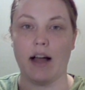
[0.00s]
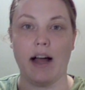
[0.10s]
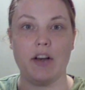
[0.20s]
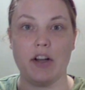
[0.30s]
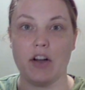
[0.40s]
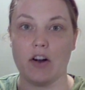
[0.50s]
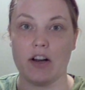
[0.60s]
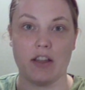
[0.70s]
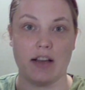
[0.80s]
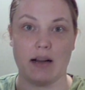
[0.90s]
I know y'all are
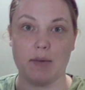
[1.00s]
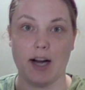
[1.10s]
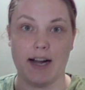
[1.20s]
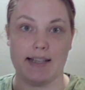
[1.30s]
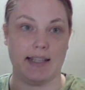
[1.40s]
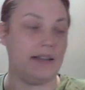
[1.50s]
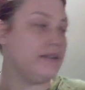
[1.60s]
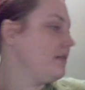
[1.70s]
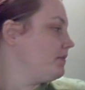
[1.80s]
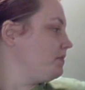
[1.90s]
going to think I'm crazy,
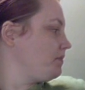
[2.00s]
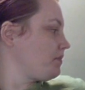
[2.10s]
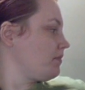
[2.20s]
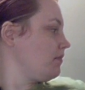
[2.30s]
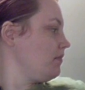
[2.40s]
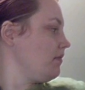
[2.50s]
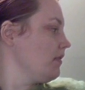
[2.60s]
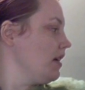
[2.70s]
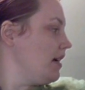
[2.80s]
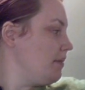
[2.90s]

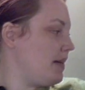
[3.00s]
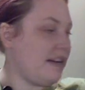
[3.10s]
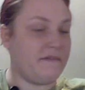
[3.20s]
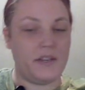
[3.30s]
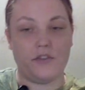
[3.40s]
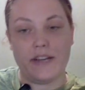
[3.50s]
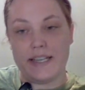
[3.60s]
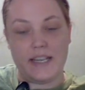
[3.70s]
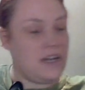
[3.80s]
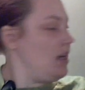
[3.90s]
but I've been
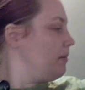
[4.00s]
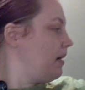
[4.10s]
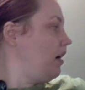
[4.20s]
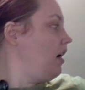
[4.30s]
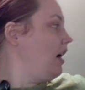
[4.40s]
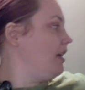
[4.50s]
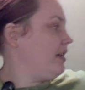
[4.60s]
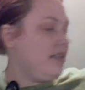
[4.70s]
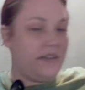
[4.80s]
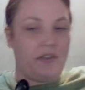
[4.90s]
reading up on
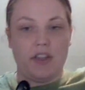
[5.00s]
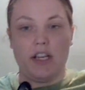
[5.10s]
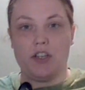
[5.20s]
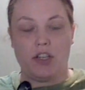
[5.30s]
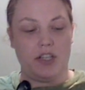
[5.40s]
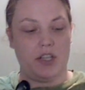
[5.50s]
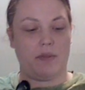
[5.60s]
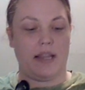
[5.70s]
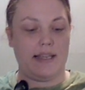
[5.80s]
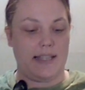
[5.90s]
different things you can do
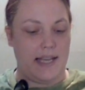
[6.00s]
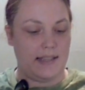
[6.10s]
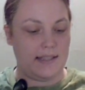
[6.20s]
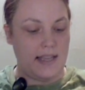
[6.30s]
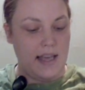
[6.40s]
with latex,